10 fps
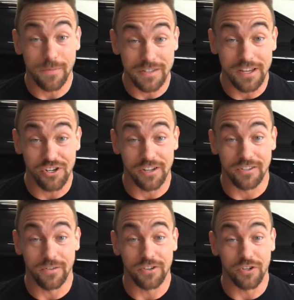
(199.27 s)

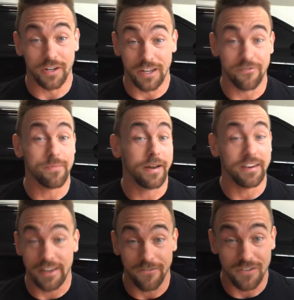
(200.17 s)
positions so that you could give the
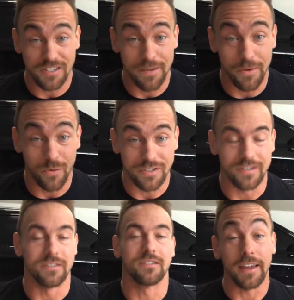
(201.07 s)
body different
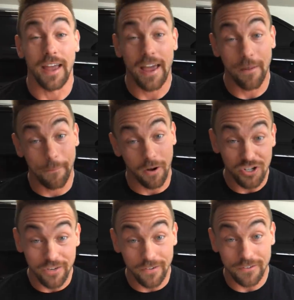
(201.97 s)
stimuluses. He had a
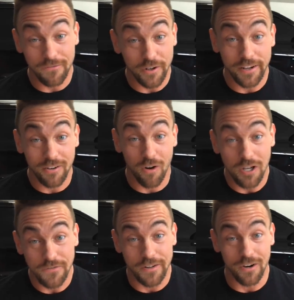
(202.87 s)
bunch of us freaking
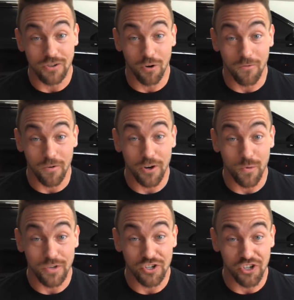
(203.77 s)
CrossFitters over
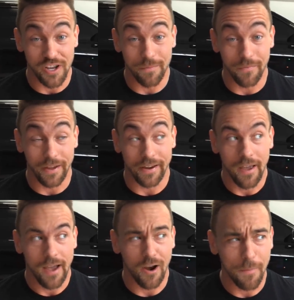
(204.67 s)
into his gym. Like,
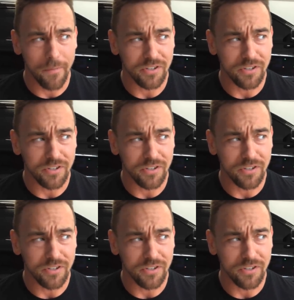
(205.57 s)
I remember